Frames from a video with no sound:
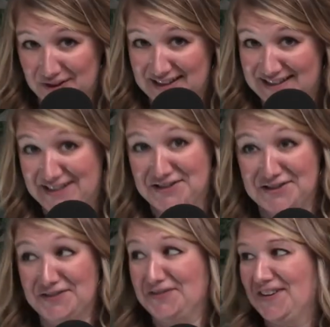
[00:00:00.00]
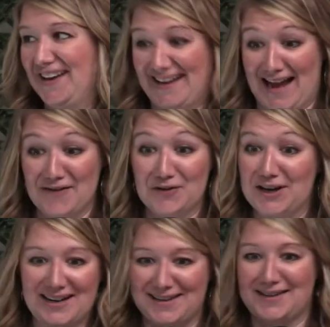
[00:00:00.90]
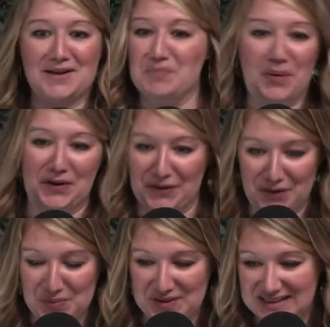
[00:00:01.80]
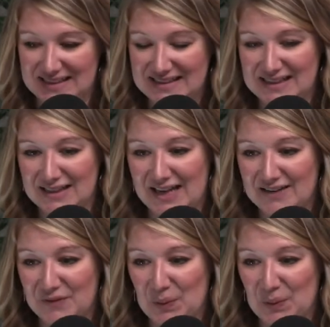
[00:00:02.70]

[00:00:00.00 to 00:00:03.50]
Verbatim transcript: organization of like every component of our business in a lot of